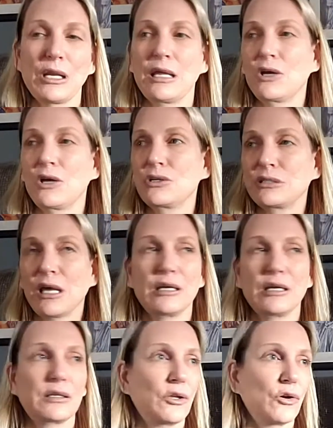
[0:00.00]
There's like,
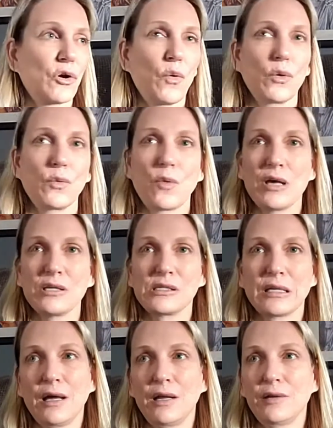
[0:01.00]
you're going west
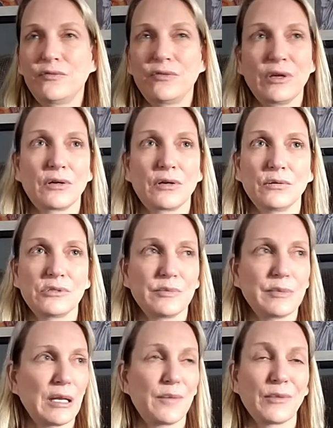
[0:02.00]
on Finkel to me.
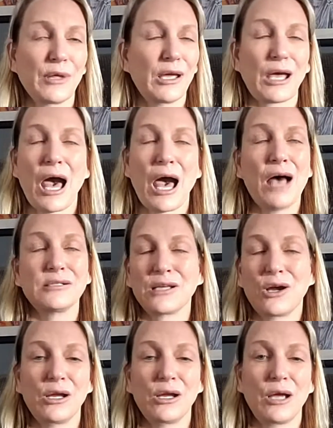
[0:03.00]
And I'm like,
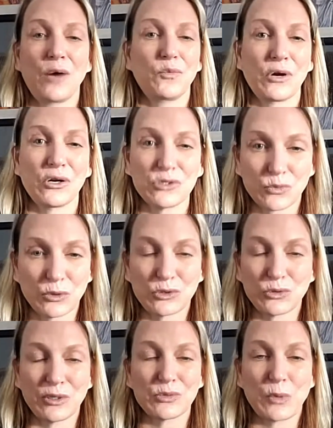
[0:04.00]
sorry, which
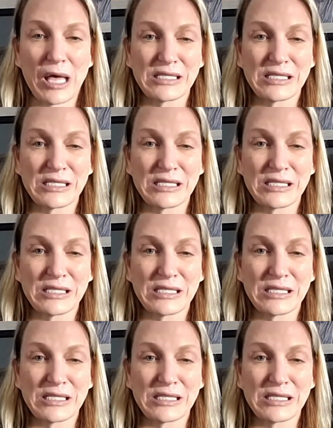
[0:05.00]
way is west?